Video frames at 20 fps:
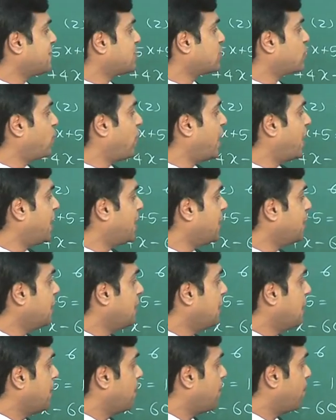square
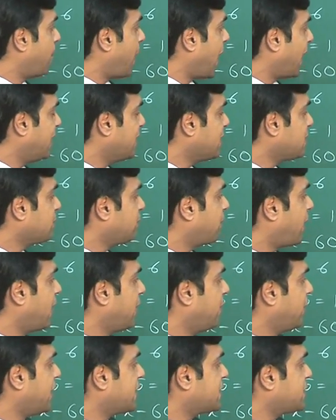minus
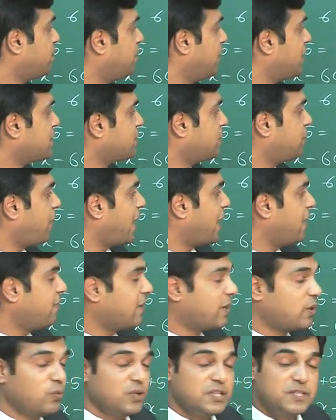5x plus 5
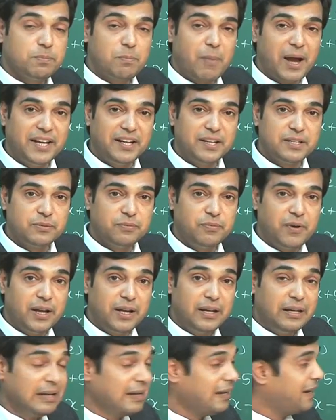equals minus
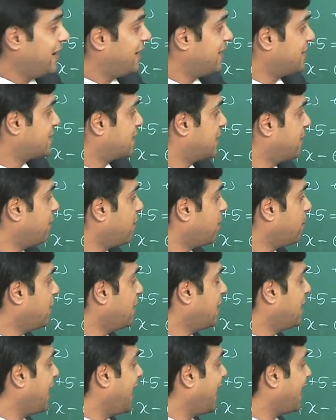1, it is giving
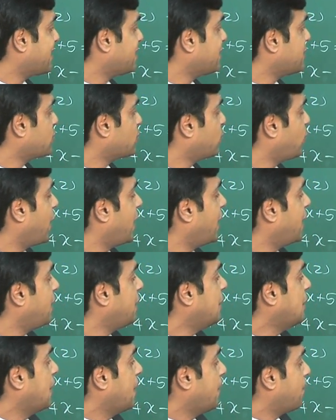me x
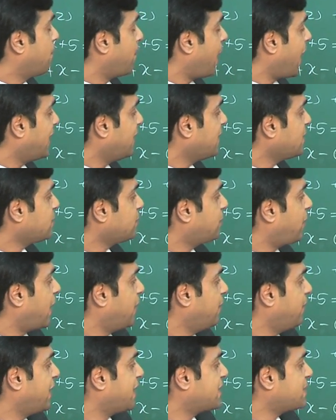square minus
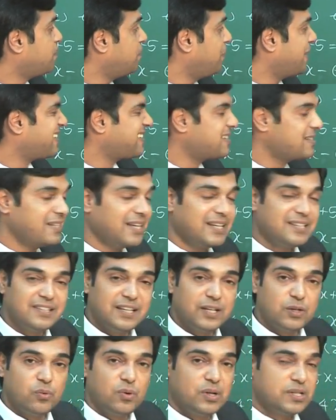5x plus 6
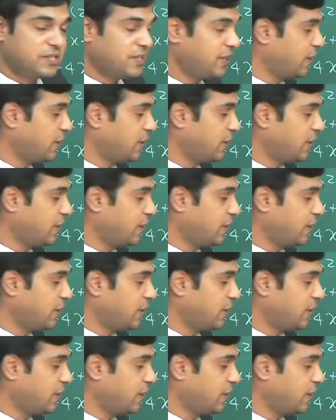equals